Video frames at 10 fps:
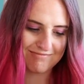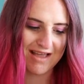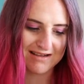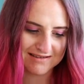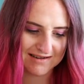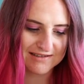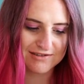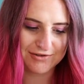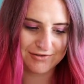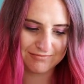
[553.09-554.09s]
That's nice
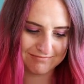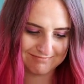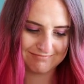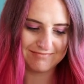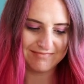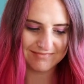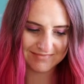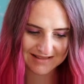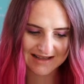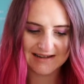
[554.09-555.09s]
too.
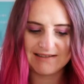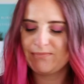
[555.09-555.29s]
That's